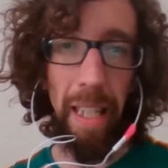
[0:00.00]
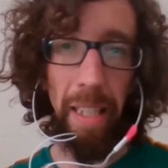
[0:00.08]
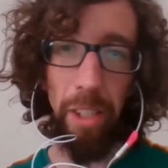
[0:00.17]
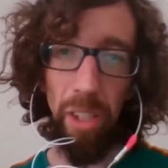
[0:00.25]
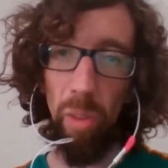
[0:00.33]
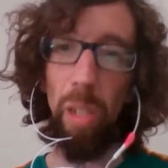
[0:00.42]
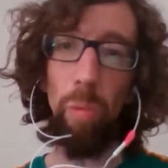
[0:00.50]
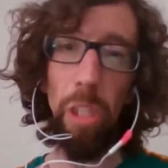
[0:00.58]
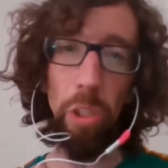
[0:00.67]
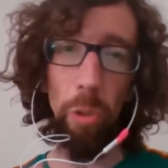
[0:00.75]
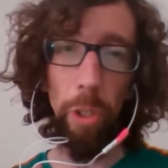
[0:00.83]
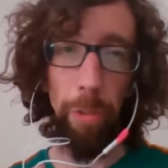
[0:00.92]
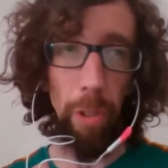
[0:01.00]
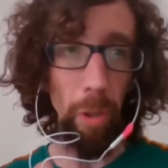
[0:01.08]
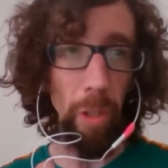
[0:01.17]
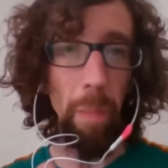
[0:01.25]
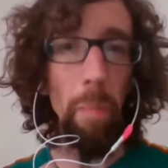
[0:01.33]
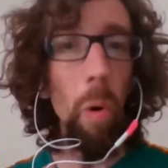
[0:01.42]
It's a great resource for
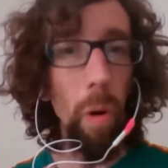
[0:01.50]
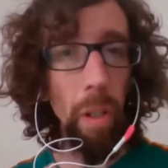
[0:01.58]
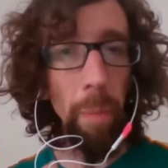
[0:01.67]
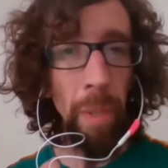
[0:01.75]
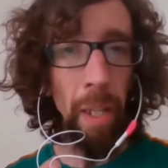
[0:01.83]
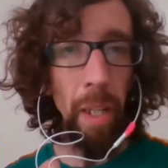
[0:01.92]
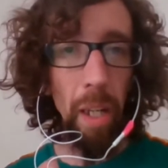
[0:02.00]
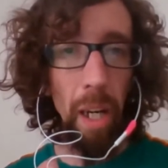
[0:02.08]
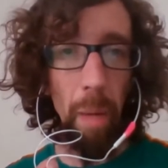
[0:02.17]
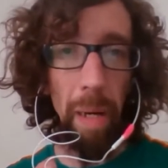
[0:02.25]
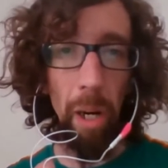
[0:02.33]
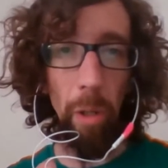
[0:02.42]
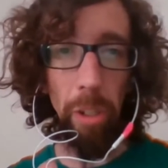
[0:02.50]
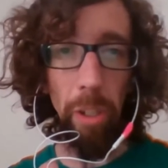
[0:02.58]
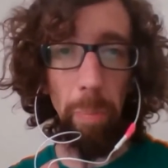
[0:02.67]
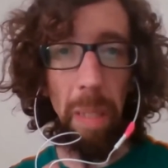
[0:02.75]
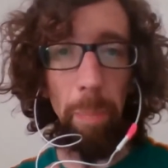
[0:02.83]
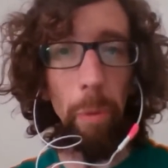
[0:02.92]
learning more about the
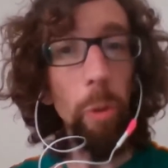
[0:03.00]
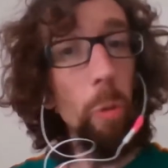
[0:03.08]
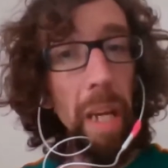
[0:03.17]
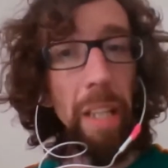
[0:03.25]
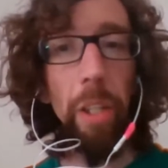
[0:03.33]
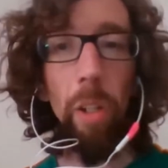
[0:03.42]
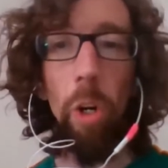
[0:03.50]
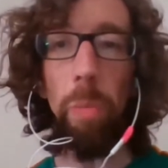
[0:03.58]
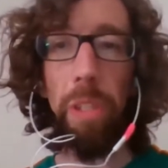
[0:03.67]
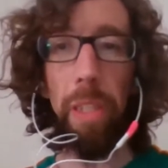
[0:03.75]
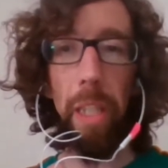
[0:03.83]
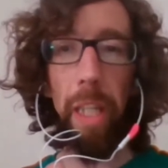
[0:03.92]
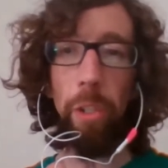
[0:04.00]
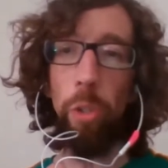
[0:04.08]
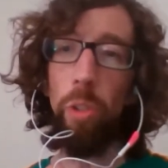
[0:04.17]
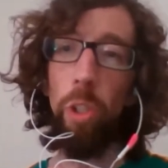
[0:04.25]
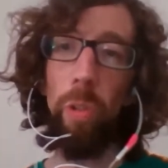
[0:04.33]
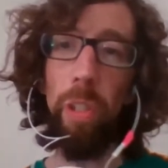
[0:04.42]
people who made their homes on the land you
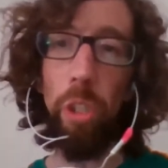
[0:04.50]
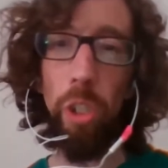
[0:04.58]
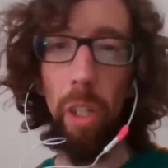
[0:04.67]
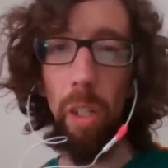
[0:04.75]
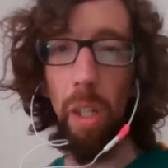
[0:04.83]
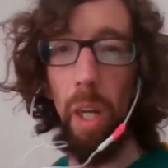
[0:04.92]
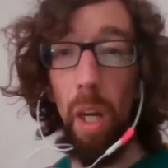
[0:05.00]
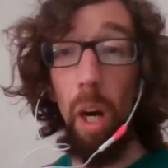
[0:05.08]
currently share,